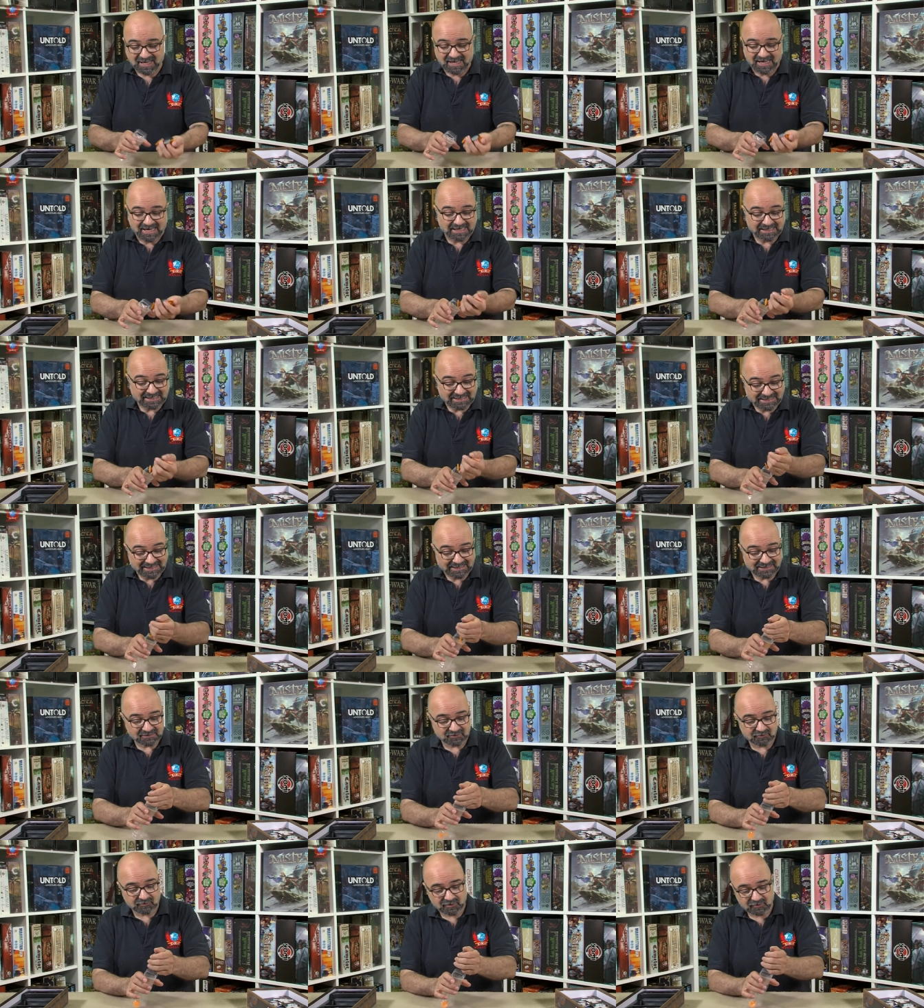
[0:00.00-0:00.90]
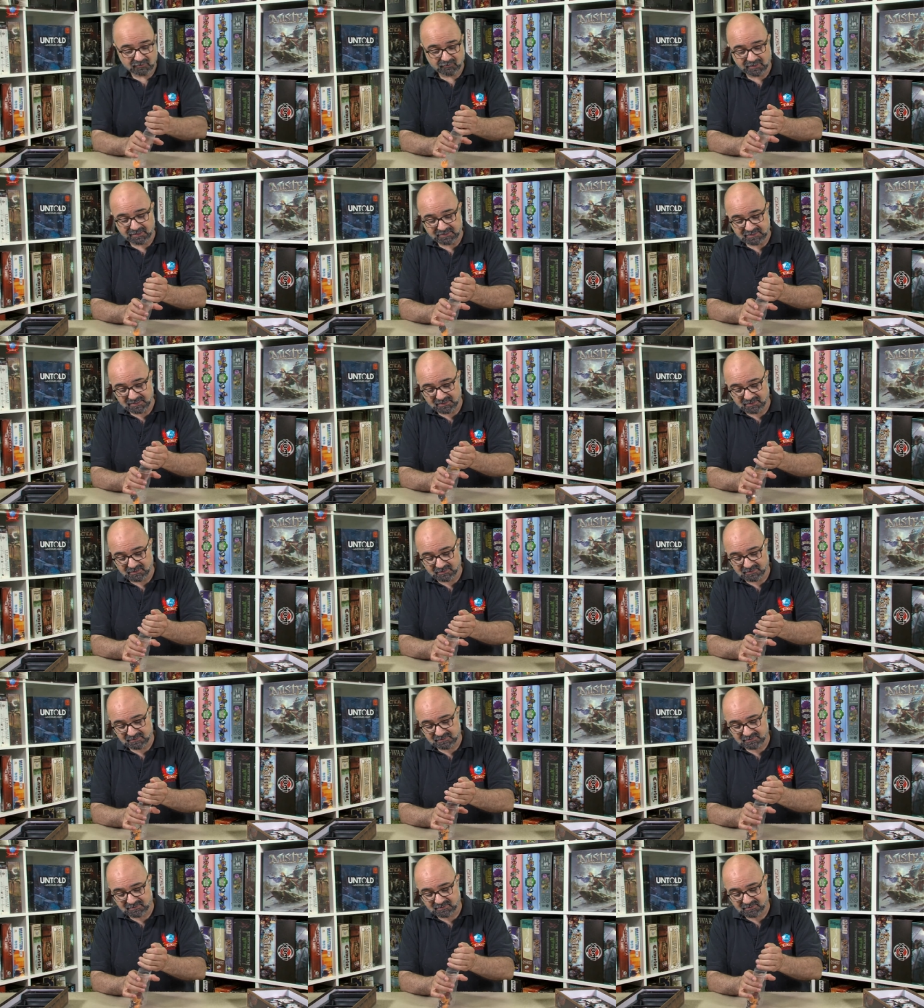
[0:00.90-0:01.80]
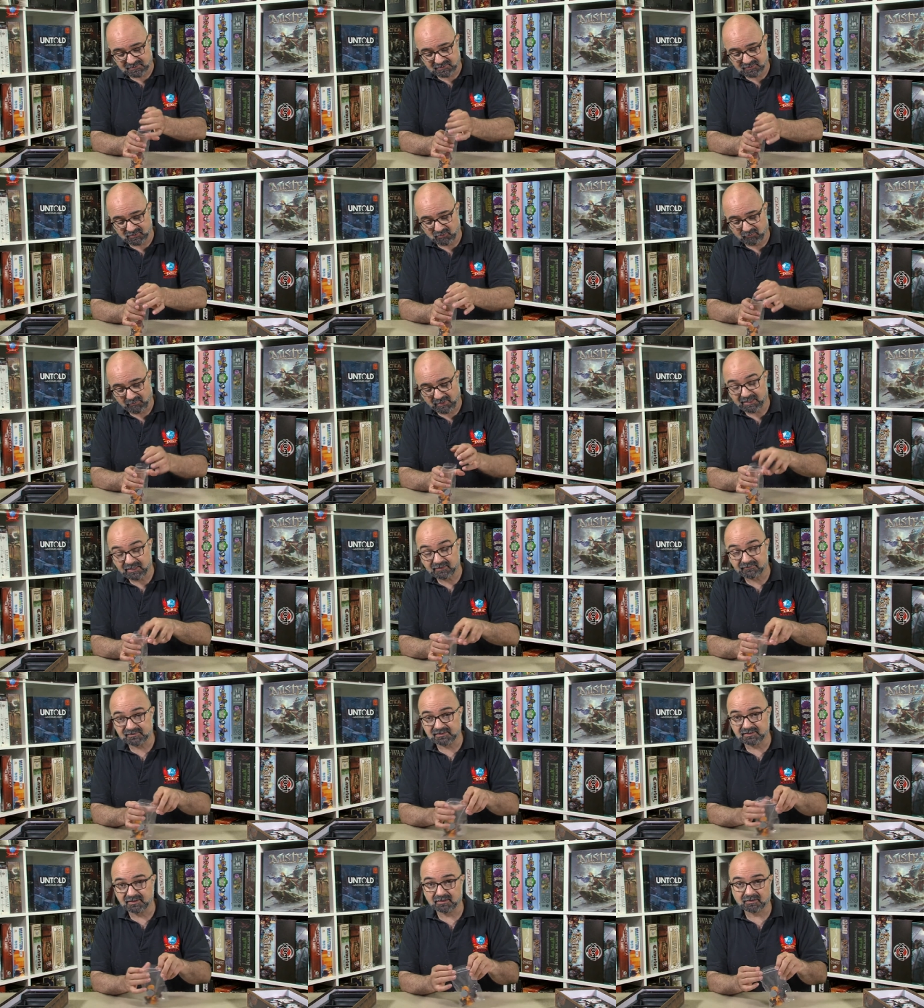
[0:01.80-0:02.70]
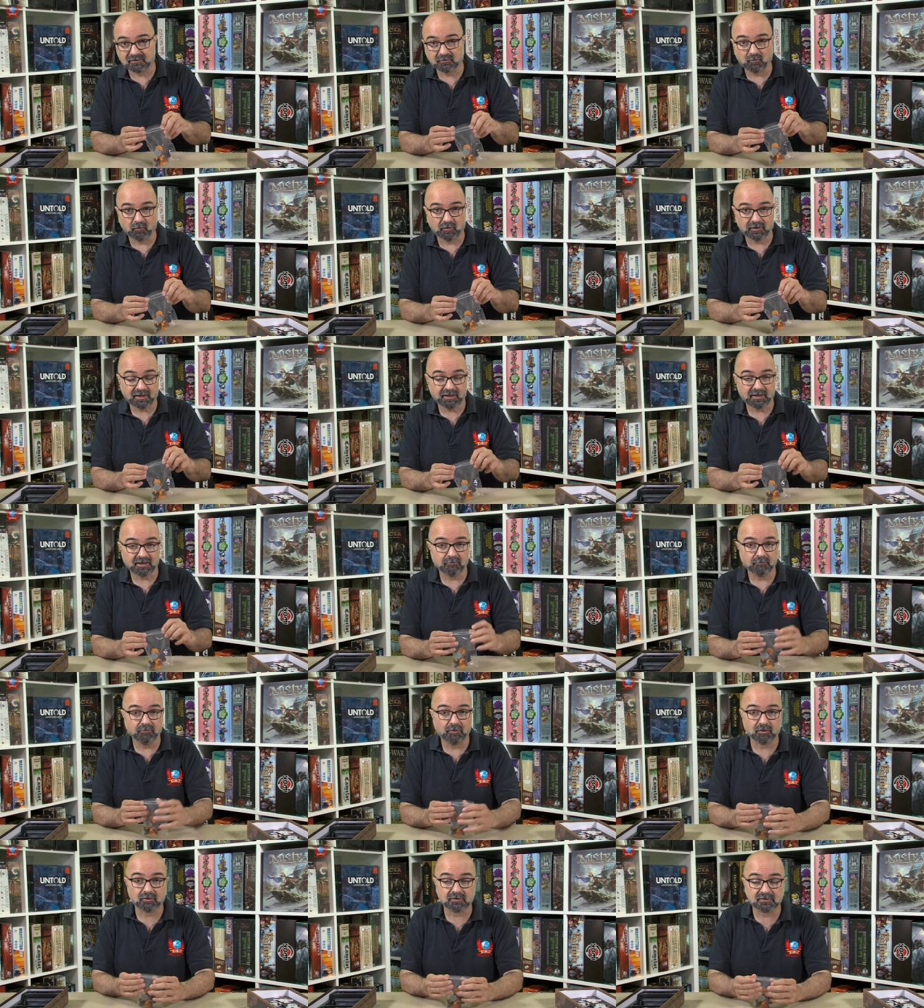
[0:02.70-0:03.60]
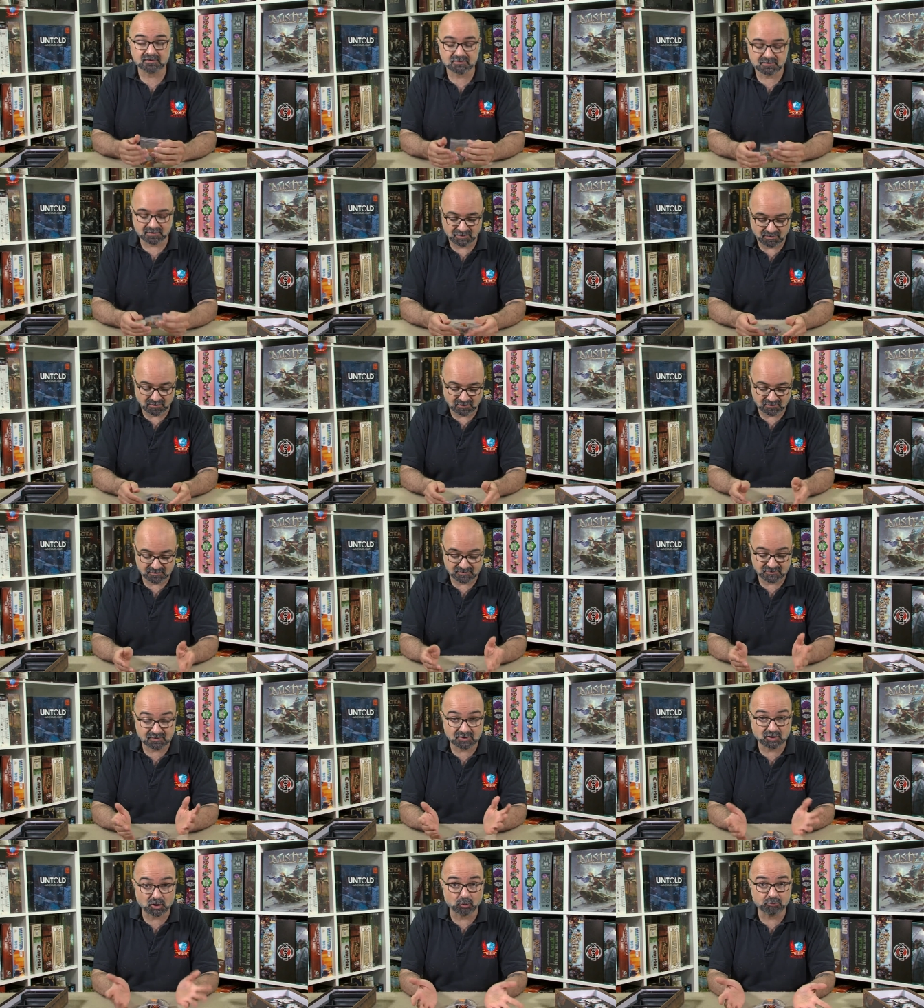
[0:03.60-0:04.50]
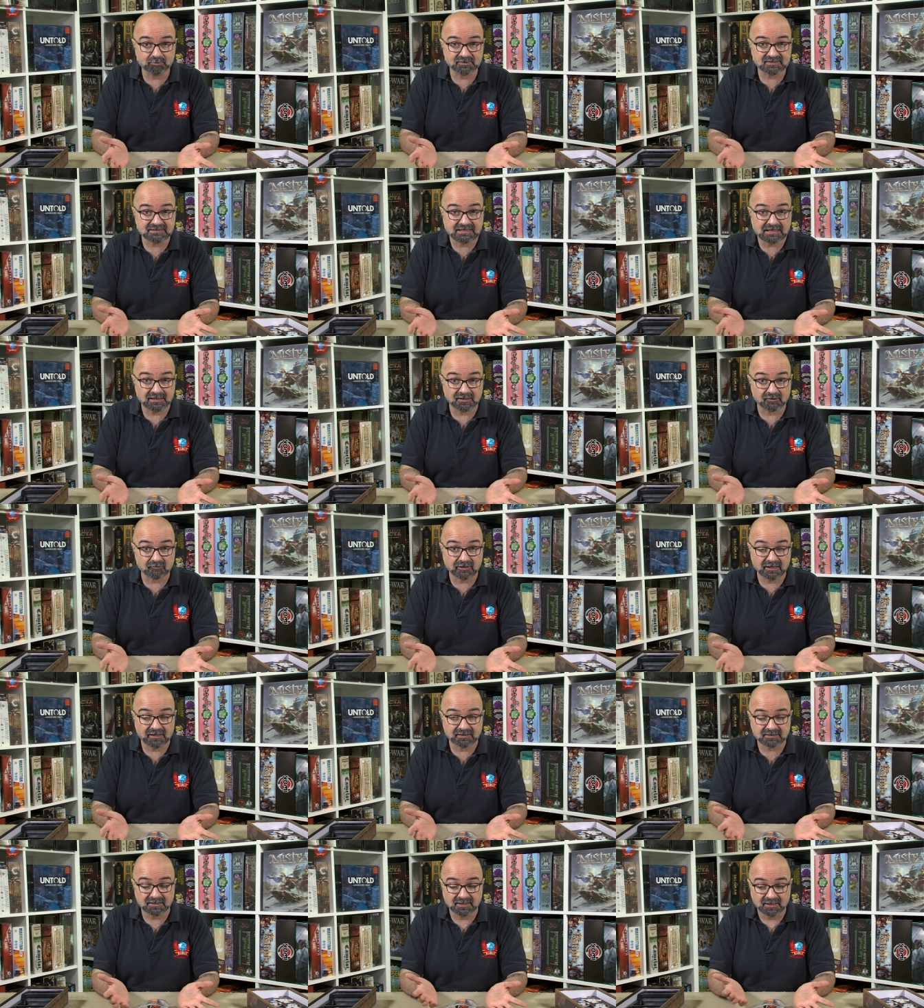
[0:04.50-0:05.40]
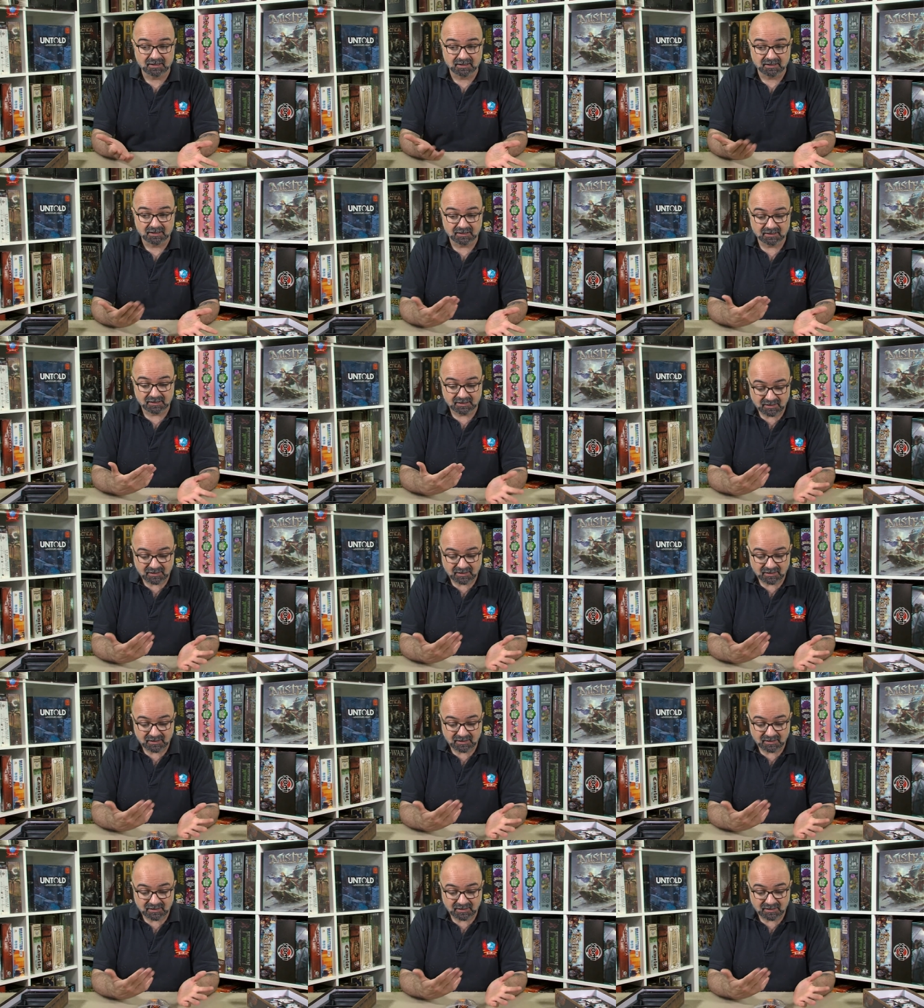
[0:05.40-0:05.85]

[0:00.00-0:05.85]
Again, Draco Ideas, as you might have seen when I unboxed uh, Scope Staningrad, it